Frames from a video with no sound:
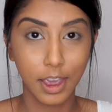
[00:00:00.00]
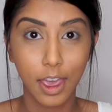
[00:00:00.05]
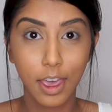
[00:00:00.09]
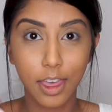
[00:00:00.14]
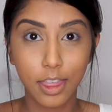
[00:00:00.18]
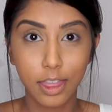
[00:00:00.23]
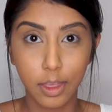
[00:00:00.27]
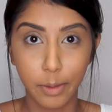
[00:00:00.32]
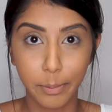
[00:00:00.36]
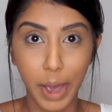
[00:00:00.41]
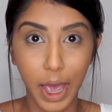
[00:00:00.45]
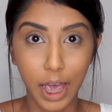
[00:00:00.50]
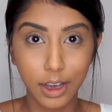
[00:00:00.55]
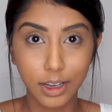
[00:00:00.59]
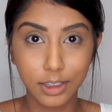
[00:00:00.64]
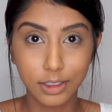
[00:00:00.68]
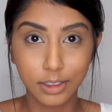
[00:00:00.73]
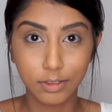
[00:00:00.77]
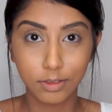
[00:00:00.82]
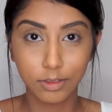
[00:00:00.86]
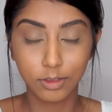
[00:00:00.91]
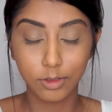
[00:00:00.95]
in the back,
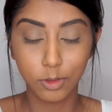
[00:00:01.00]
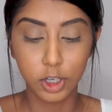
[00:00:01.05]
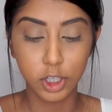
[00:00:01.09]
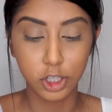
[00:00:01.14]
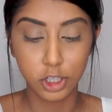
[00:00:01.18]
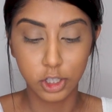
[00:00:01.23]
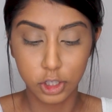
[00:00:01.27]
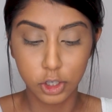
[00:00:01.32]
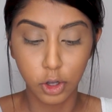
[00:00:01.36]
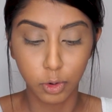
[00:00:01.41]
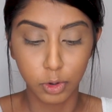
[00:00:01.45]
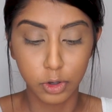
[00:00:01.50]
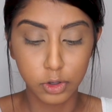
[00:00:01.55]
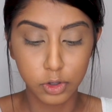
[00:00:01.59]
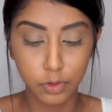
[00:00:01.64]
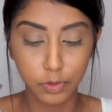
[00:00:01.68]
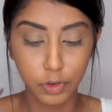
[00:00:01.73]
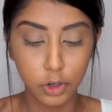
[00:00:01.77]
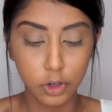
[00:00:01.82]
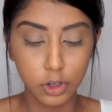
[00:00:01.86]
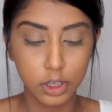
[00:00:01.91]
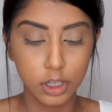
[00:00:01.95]
which is so
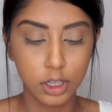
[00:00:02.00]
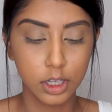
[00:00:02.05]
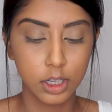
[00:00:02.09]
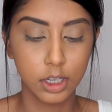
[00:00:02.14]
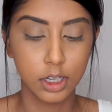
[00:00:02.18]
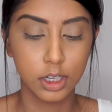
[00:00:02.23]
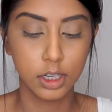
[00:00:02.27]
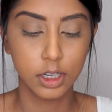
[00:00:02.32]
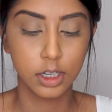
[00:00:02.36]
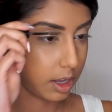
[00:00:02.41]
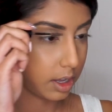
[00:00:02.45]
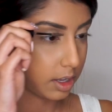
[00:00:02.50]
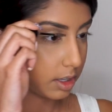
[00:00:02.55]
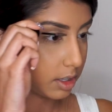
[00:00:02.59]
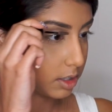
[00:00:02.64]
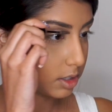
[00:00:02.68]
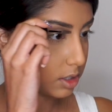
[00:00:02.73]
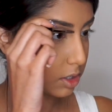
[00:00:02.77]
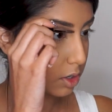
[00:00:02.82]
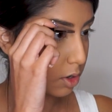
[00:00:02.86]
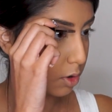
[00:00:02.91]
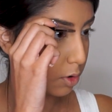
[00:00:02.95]
useful. And
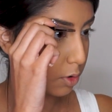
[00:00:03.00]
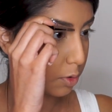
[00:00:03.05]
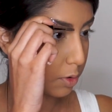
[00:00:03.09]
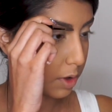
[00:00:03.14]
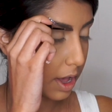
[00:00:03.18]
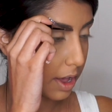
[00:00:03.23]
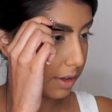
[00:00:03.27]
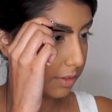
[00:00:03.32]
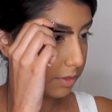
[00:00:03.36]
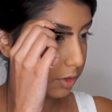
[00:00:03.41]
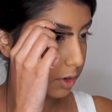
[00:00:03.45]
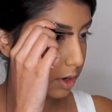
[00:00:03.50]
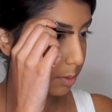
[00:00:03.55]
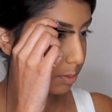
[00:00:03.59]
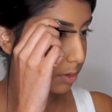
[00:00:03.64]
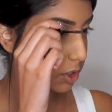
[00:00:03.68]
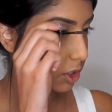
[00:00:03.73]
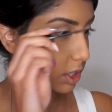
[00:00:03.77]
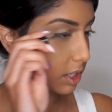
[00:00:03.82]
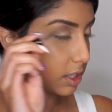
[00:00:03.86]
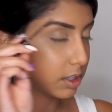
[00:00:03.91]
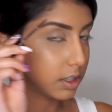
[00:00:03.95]
so after I'm
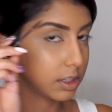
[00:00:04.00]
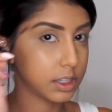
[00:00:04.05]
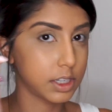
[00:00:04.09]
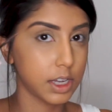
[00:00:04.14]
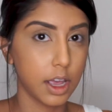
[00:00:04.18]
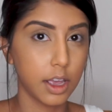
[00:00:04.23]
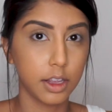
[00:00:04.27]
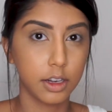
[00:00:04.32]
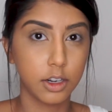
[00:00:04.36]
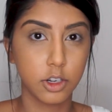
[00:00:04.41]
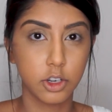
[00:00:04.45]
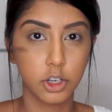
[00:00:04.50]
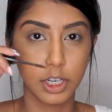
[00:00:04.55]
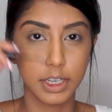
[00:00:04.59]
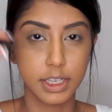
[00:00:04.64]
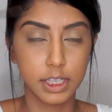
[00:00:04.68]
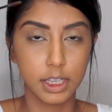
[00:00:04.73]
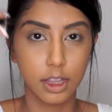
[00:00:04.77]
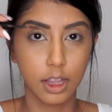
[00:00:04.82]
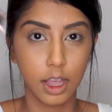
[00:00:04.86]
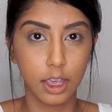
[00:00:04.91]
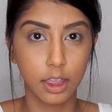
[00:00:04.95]
just done
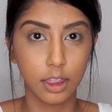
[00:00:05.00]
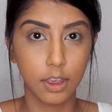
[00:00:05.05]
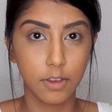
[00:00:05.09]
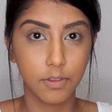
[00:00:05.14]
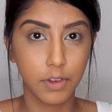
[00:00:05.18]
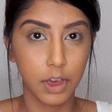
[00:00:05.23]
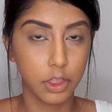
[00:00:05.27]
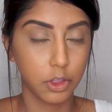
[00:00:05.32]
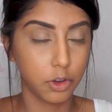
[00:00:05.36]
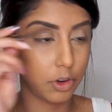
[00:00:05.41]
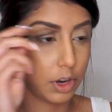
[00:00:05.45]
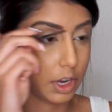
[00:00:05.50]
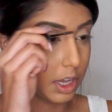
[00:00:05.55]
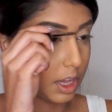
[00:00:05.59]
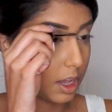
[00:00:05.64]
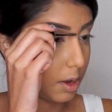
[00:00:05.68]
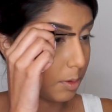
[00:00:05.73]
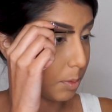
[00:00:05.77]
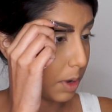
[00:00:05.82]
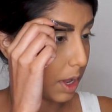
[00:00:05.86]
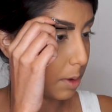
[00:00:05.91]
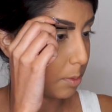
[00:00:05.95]
lightly feathering
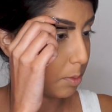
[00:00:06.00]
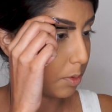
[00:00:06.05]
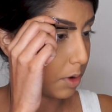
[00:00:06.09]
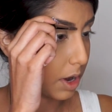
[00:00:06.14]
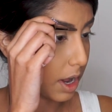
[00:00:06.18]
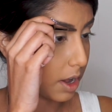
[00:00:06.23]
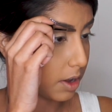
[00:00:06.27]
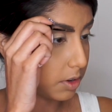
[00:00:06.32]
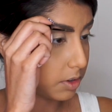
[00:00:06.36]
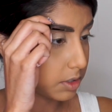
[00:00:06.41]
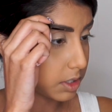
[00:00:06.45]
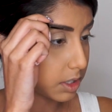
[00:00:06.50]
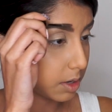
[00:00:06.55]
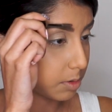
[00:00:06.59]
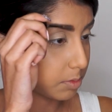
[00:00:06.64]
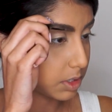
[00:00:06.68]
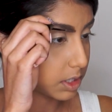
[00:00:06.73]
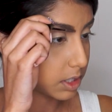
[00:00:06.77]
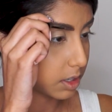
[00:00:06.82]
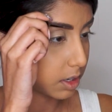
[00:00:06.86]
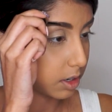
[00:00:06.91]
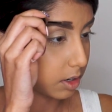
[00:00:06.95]
in my brows, I'm
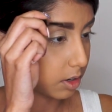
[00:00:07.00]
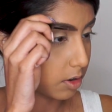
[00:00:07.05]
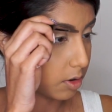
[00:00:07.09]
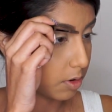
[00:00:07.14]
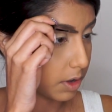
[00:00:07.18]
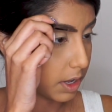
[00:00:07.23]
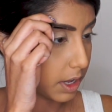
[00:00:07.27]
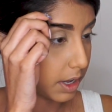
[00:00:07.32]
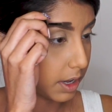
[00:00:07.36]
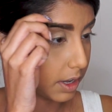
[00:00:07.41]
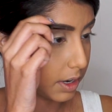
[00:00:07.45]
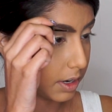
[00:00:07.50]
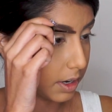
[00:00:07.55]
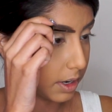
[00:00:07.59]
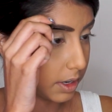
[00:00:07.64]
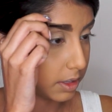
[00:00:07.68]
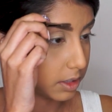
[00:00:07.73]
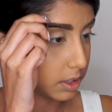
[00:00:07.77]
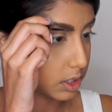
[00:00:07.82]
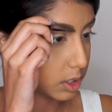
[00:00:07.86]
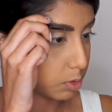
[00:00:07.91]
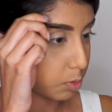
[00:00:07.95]
just gonna go ahead
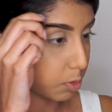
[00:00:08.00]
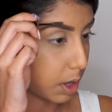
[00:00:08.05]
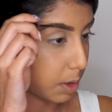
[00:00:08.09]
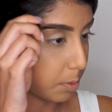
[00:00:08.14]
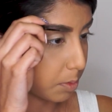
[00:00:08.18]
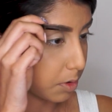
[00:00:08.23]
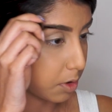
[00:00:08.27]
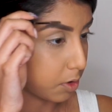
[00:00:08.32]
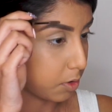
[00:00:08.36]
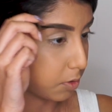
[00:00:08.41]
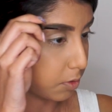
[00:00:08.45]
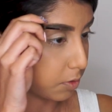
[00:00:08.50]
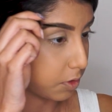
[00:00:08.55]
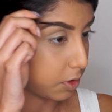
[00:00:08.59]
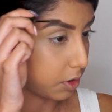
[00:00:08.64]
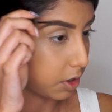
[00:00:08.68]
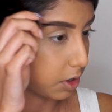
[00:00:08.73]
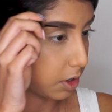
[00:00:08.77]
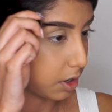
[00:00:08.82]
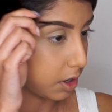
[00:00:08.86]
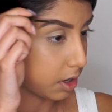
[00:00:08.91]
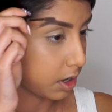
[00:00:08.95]
and swipe
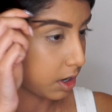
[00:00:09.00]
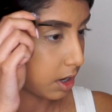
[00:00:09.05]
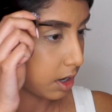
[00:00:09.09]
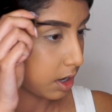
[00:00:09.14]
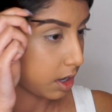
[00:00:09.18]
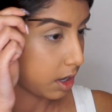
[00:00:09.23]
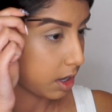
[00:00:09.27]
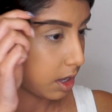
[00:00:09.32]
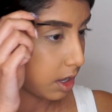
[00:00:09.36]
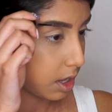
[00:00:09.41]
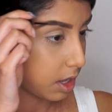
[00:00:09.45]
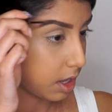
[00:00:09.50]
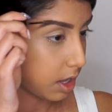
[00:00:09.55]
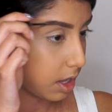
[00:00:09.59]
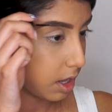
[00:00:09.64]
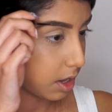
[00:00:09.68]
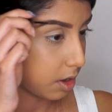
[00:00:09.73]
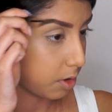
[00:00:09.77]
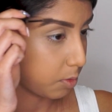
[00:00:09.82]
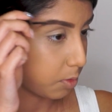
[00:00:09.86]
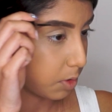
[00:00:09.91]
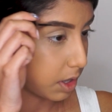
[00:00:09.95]
over
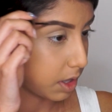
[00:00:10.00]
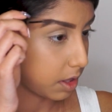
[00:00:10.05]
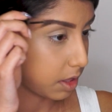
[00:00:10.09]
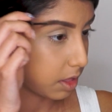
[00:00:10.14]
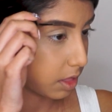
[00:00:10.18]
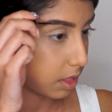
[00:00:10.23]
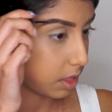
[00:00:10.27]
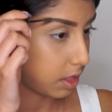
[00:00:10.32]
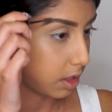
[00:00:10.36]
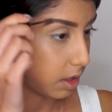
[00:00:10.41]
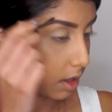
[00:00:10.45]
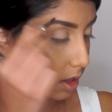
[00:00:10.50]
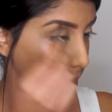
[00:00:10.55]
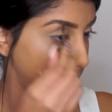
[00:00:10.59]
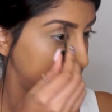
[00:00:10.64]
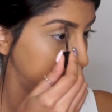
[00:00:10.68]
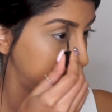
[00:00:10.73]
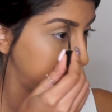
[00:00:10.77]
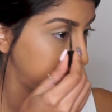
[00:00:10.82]
it with the